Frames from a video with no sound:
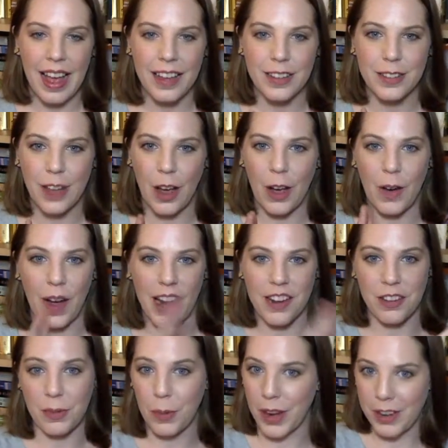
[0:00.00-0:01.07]
So I
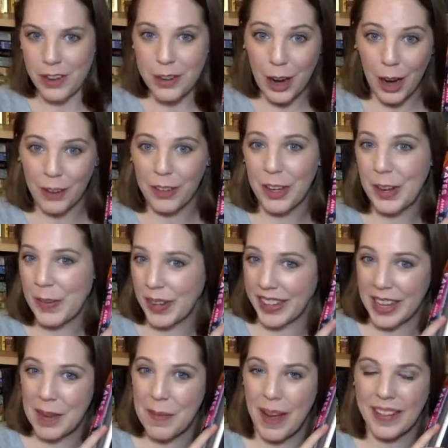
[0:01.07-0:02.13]
just wanted to talk really
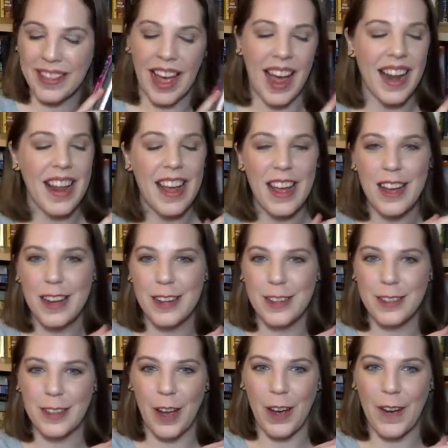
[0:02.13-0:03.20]
quickly about that.
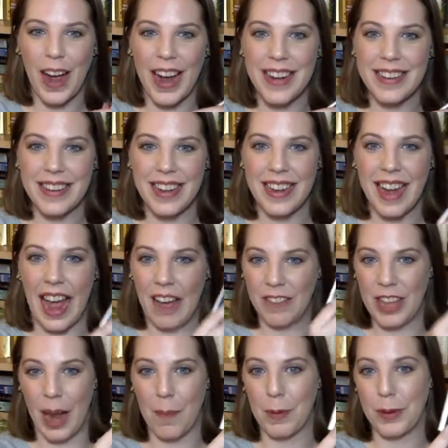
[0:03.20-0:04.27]
So I did have
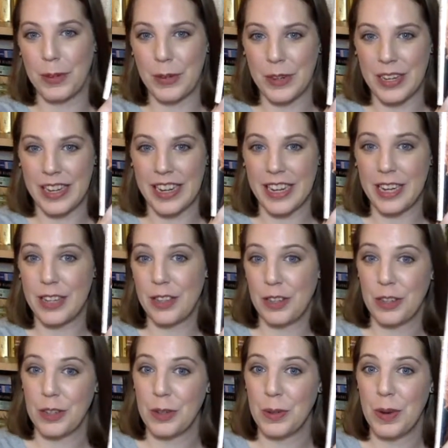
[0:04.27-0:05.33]
the opportunity
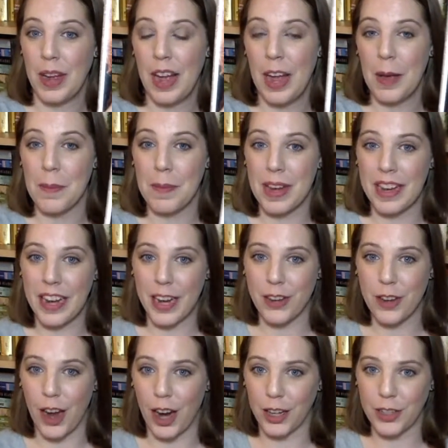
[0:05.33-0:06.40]
to meet
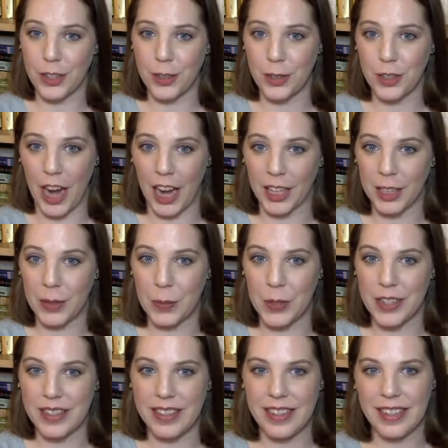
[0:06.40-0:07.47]
and talk to Jacqueline
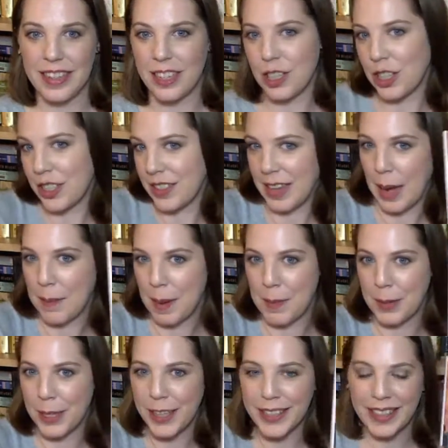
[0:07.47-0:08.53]
Woodson, and she signed my
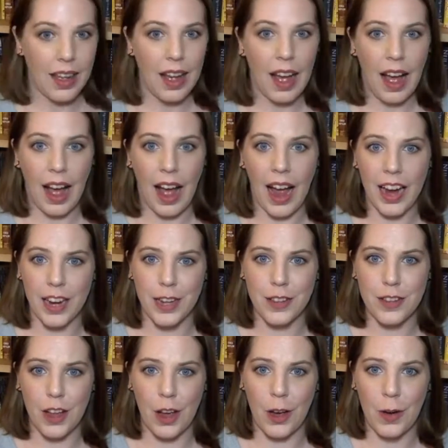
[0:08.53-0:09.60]
book. I
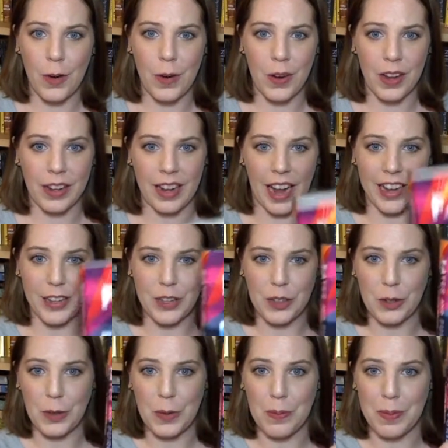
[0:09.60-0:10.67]
also got
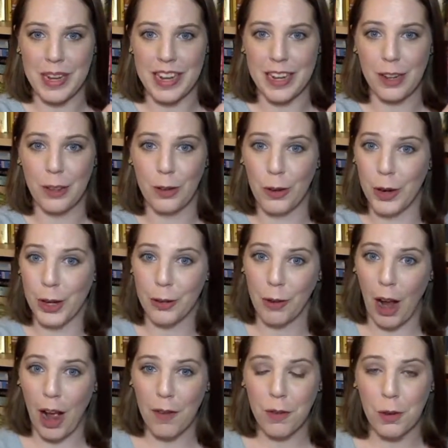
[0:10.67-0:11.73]
to meet Lauren
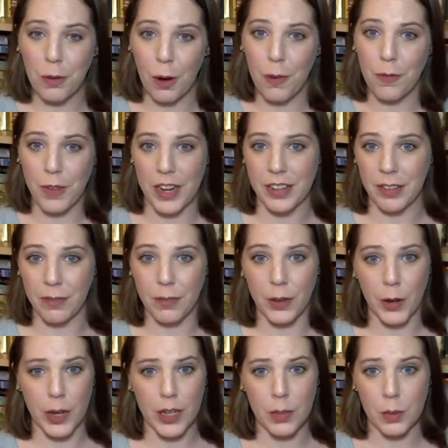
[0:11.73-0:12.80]
Groff, who wrote Fates and
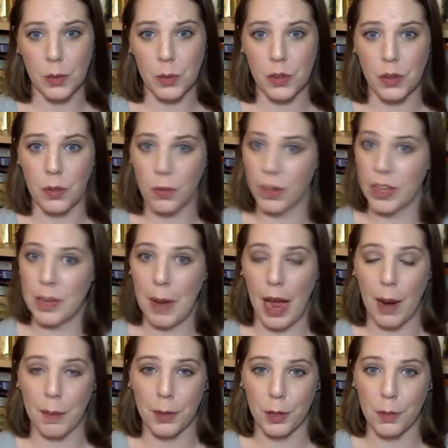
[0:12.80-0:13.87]
Furies, which was a really
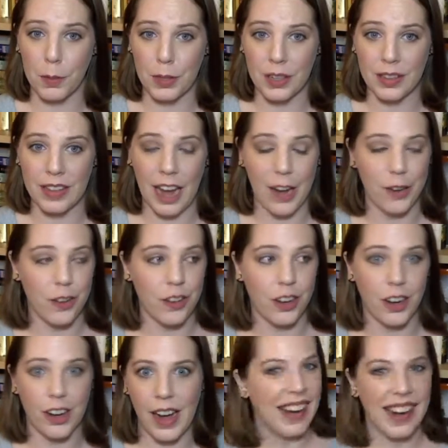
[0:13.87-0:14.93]
popular book last
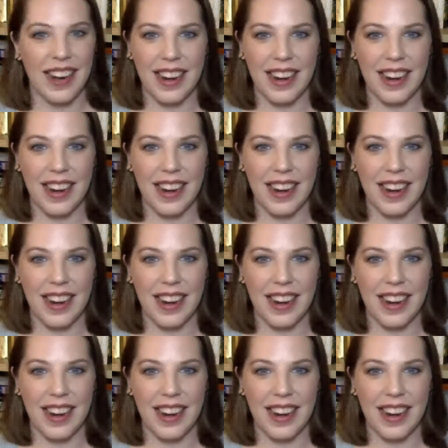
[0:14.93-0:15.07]
year.